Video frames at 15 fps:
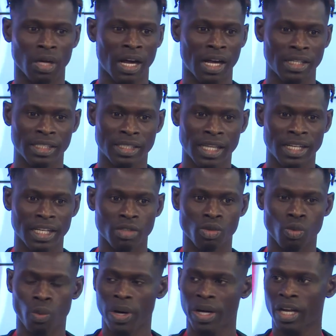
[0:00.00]
I decided
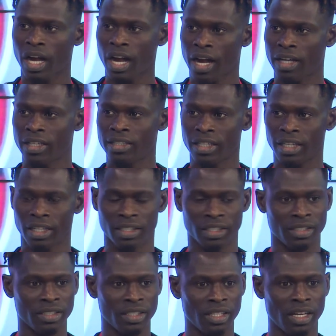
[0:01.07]
to work hard,
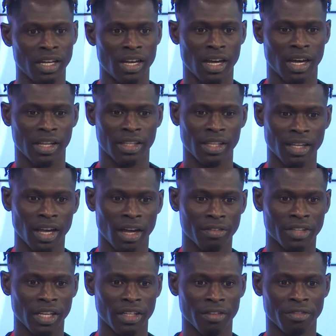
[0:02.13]
and I think
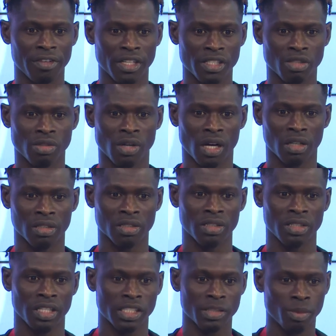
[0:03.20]
after the first round,
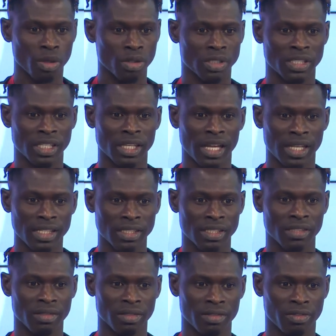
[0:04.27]
the sports
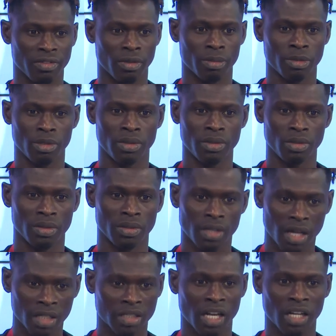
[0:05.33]
journalists from
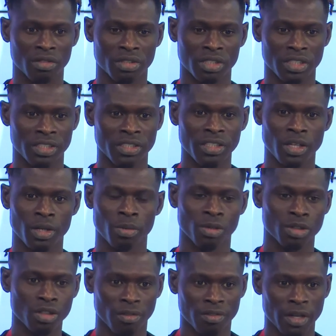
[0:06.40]
that country,
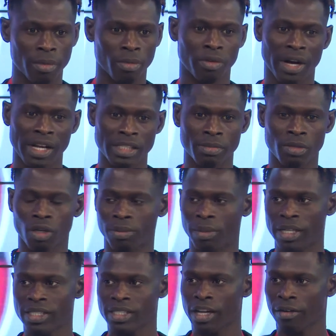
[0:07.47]
most of them write me on
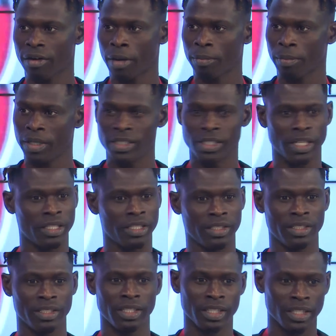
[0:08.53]
my Instagram page, and
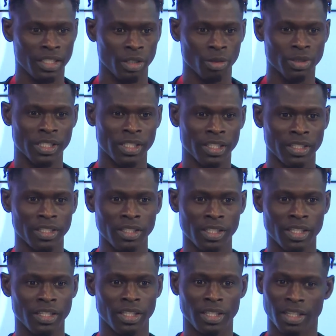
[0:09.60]
they'll say,
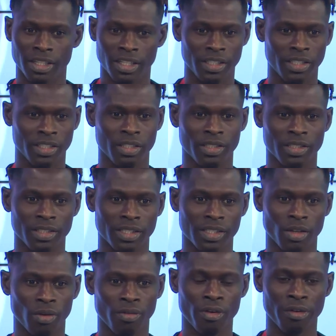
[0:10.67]
hey,
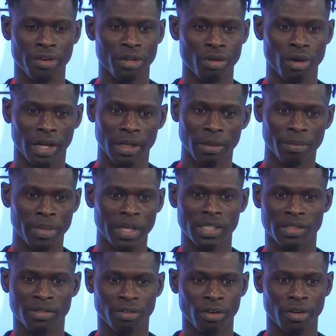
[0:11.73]
Ofori, you are the
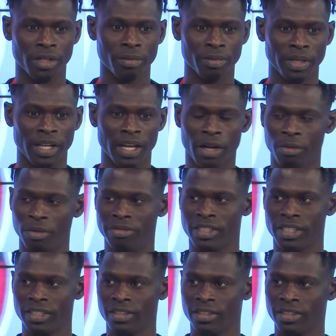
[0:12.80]
best foreign player we've
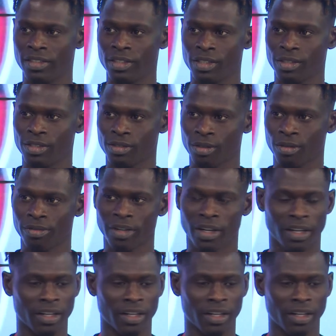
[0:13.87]
seen so far.